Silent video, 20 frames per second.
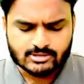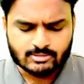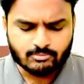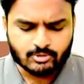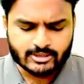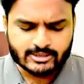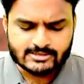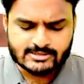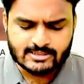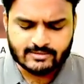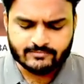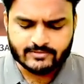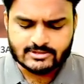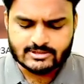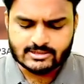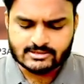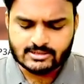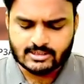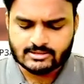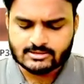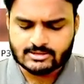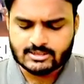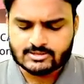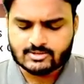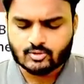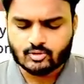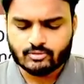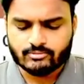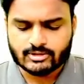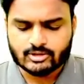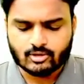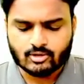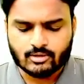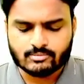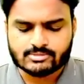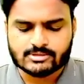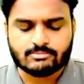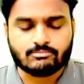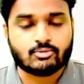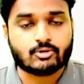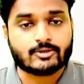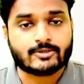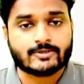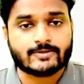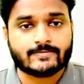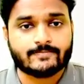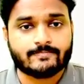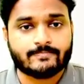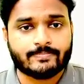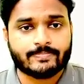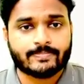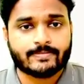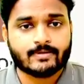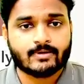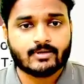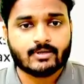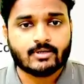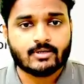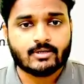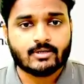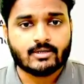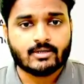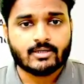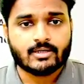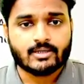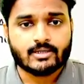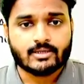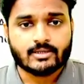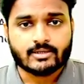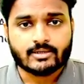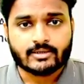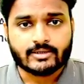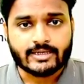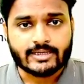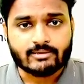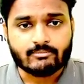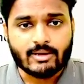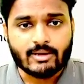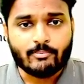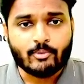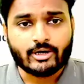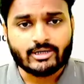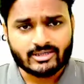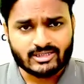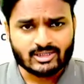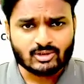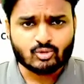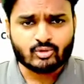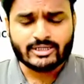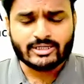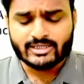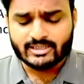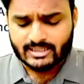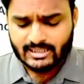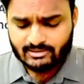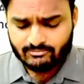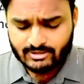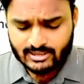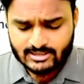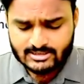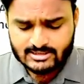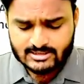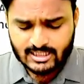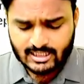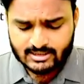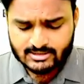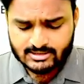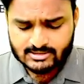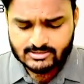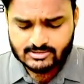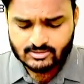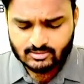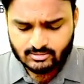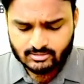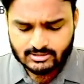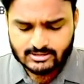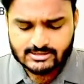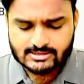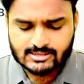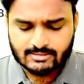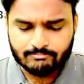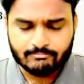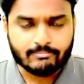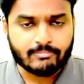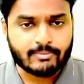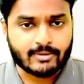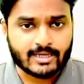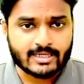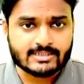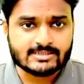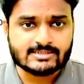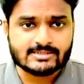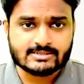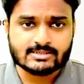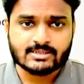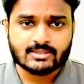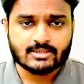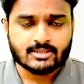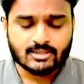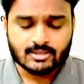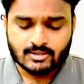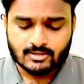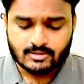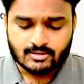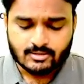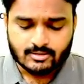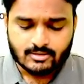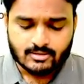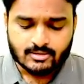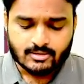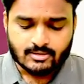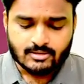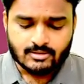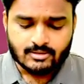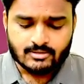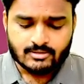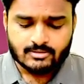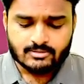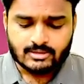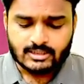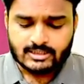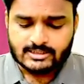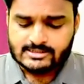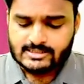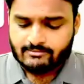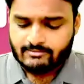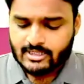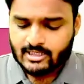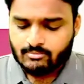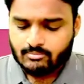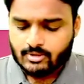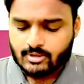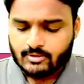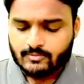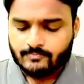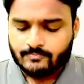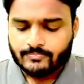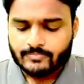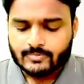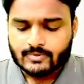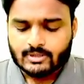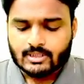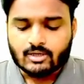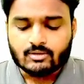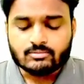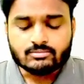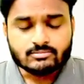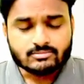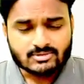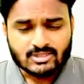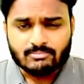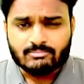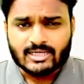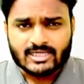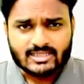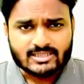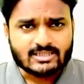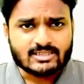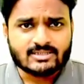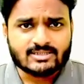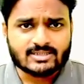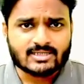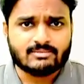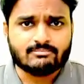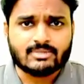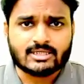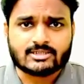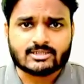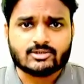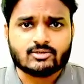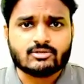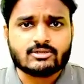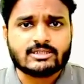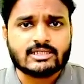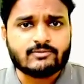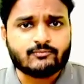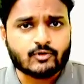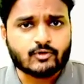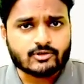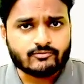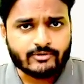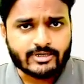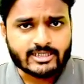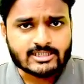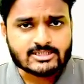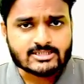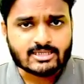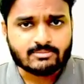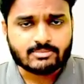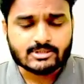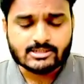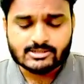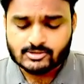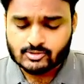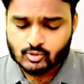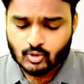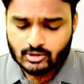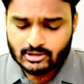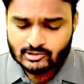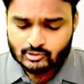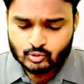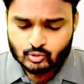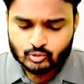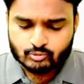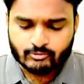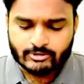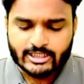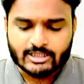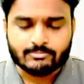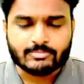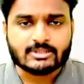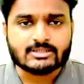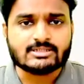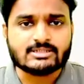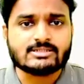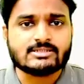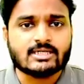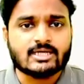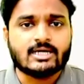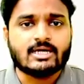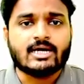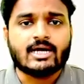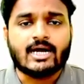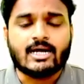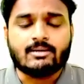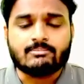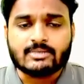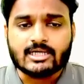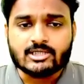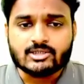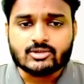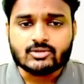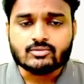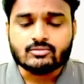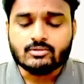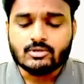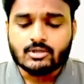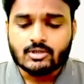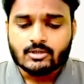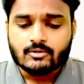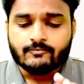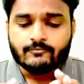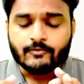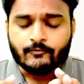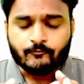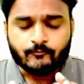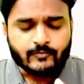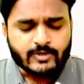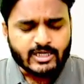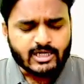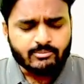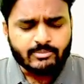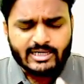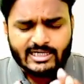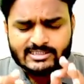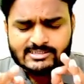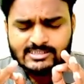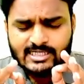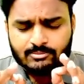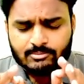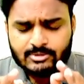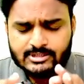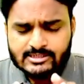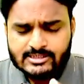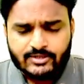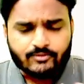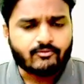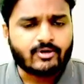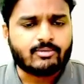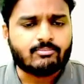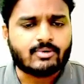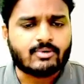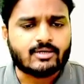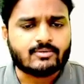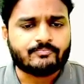book is sufficient, sir. Just go with concept book. Getting my point? Including delivery charges, this is the price that is available. Now come back, 3/4 weightage chapters, total 220 pages. I'm telling you 15 minutes time is required,